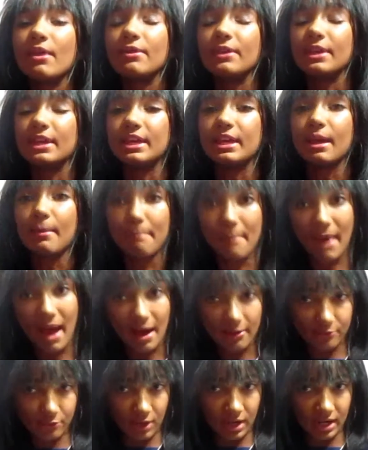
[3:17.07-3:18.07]
the
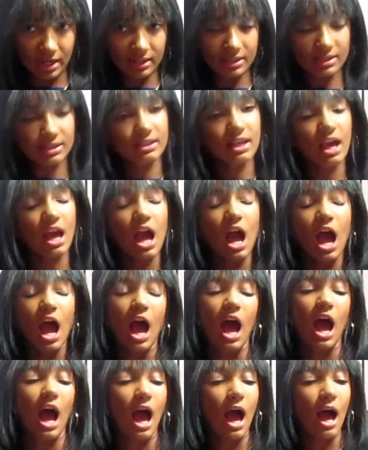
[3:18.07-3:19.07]
Mavericks.
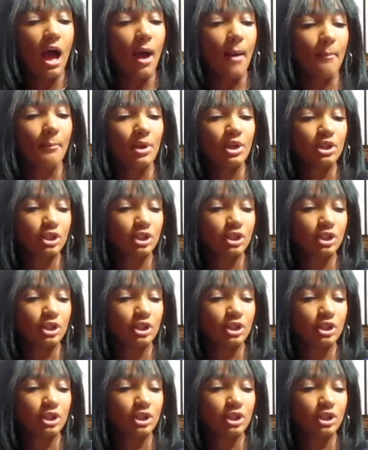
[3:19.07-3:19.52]
Um,